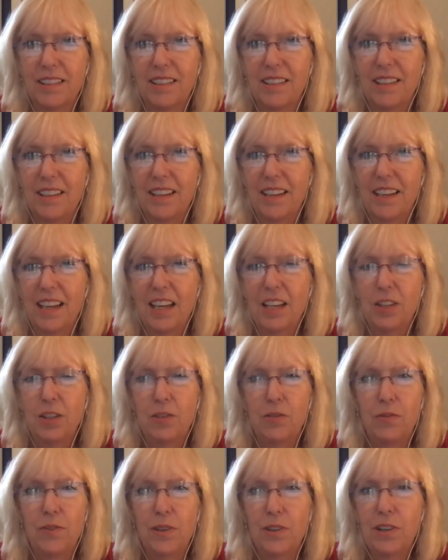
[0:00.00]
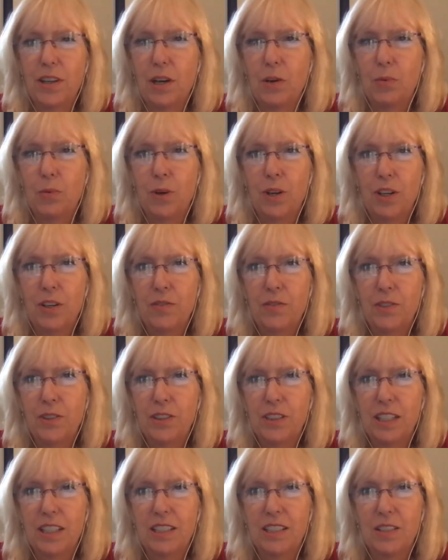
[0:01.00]
and you feel that wonderful
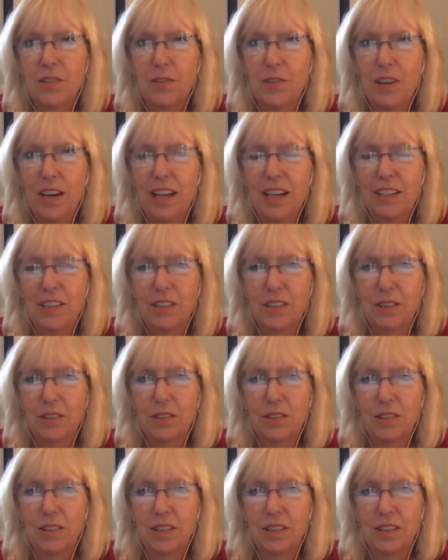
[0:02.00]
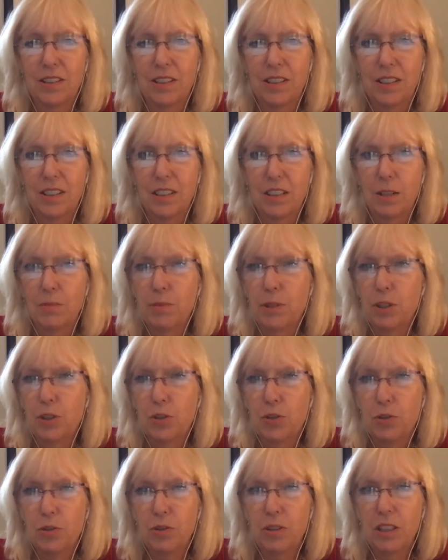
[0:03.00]
sense of gratitude to be
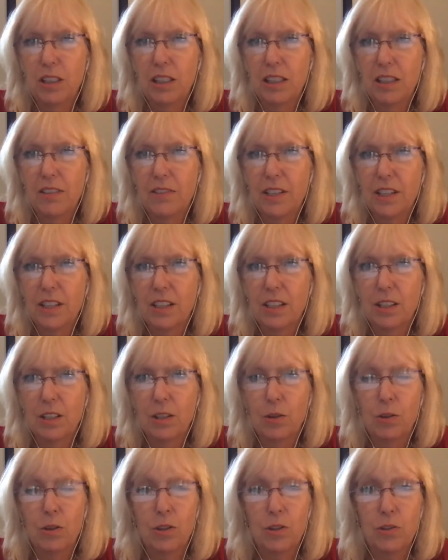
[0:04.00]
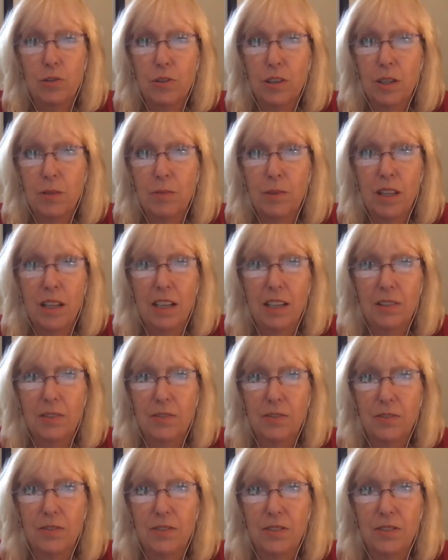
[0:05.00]
truly living your dream life.